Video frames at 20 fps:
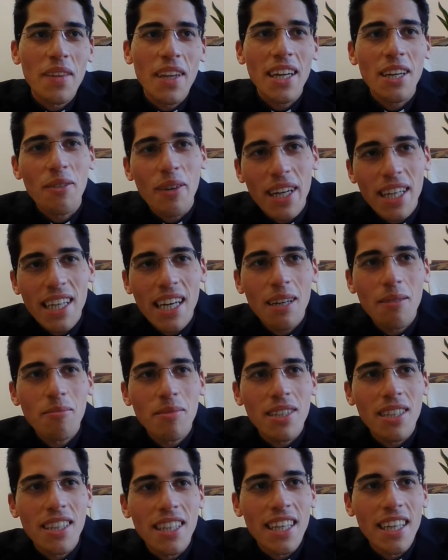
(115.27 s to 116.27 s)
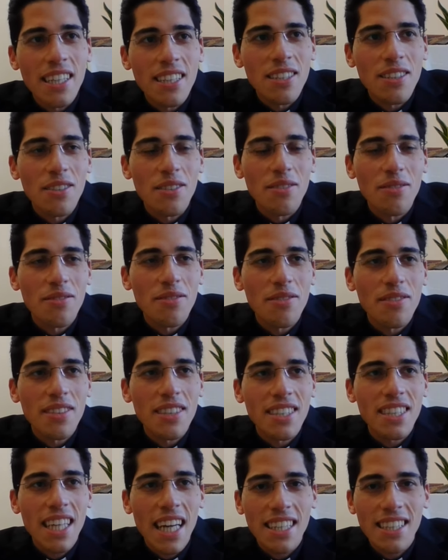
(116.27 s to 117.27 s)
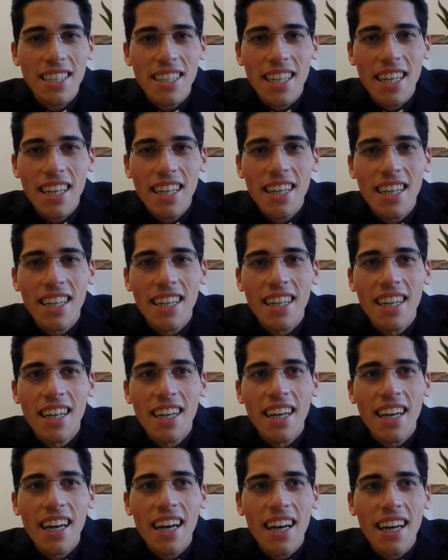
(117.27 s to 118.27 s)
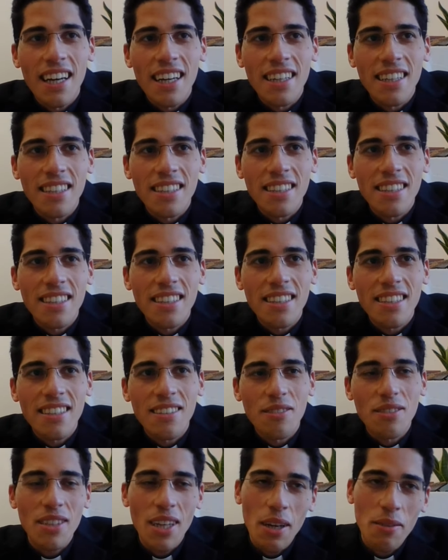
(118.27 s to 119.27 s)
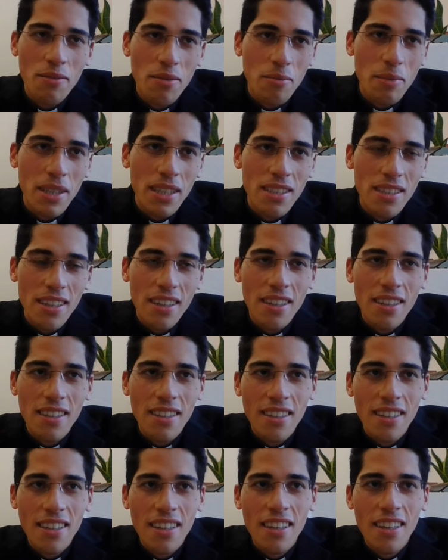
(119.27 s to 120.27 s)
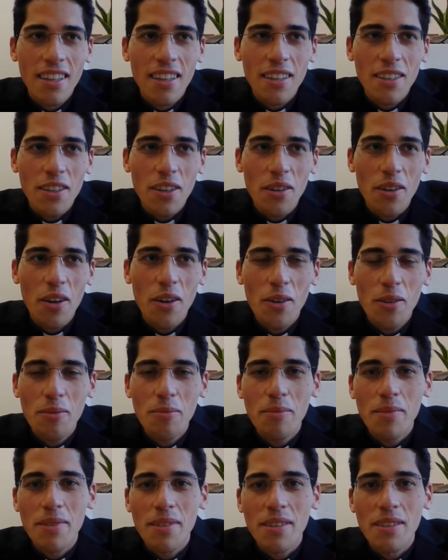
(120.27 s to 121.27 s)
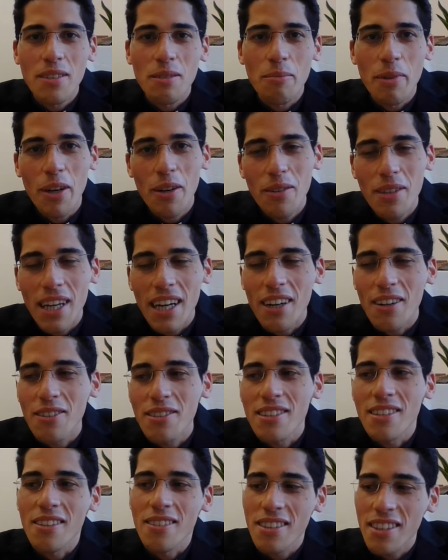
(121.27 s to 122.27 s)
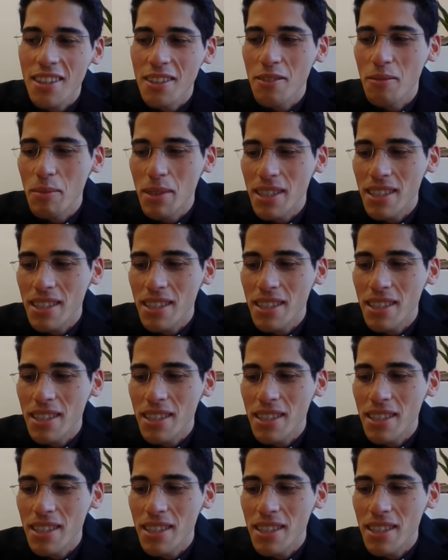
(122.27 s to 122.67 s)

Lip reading: Anyway, it came to the end of Saturday and it was time for me to go home to my own house, and that's kind of a